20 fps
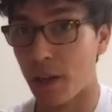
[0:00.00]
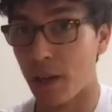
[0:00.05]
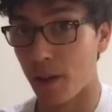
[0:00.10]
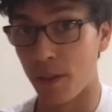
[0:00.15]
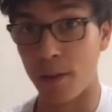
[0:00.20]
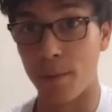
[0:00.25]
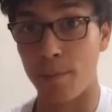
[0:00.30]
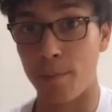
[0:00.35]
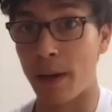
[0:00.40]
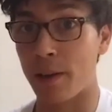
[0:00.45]

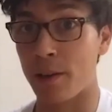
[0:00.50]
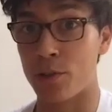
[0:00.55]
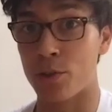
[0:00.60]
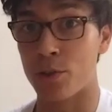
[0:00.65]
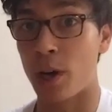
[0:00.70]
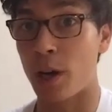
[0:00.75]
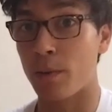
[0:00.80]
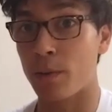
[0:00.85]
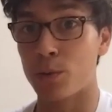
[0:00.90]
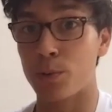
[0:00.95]
the better
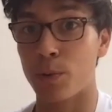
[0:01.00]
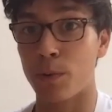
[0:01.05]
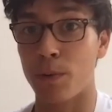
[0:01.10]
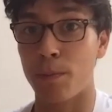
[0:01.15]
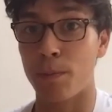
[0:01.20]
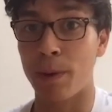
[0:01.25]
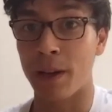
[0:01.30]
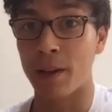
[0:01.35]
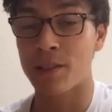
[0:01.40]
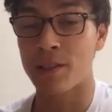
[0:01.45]
drivers with the
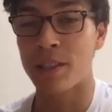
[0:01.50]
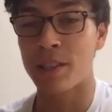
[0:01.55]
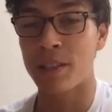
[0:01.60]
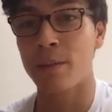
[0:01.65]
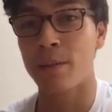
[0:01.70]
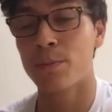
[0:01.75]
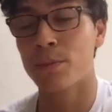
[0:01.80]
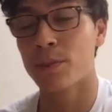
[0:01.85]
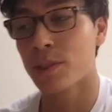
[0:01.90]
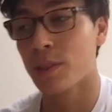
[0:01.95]
better
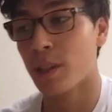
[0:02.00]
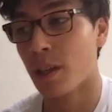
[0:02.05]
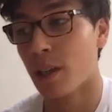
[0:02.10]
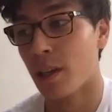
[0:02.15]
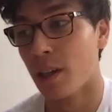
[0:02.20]
teams,